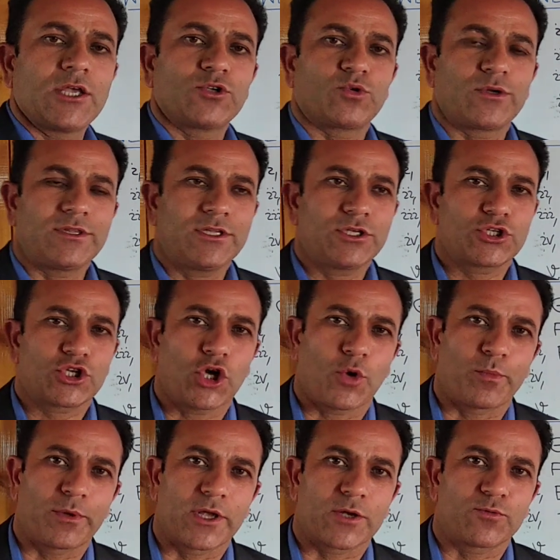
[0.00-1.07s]
So in this
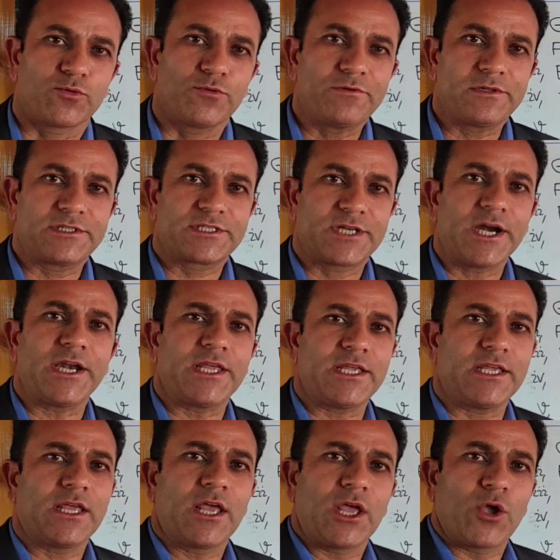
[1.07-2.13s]
topic we will
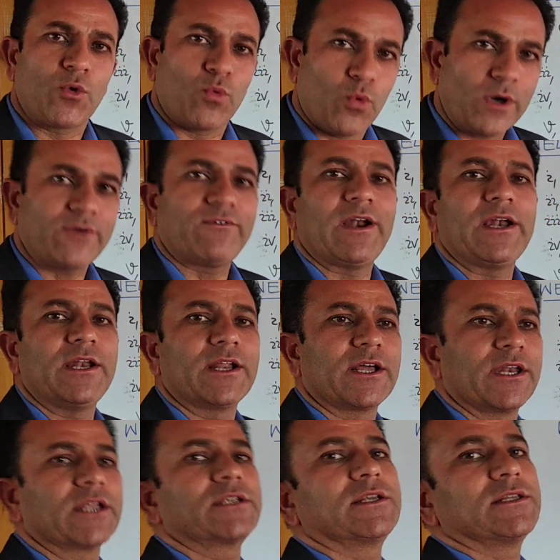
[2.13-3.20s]
study what welded
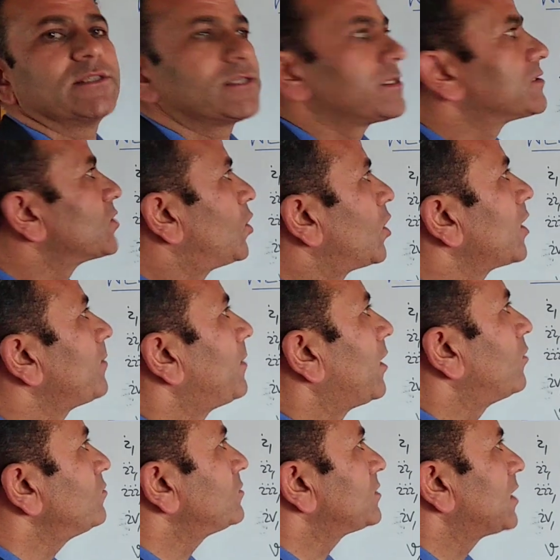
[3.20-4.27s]
connections is all
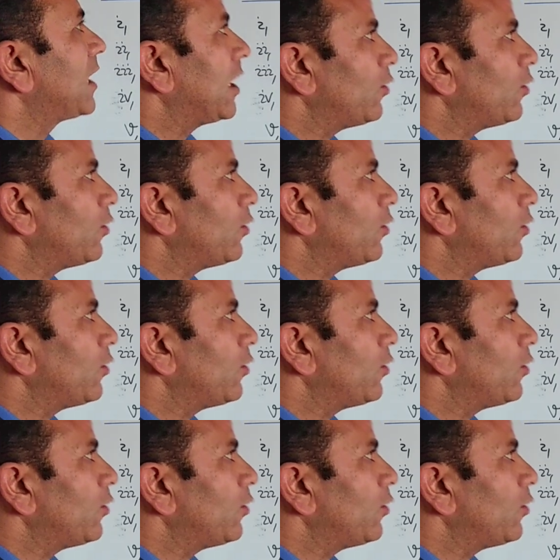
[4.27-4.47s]
about,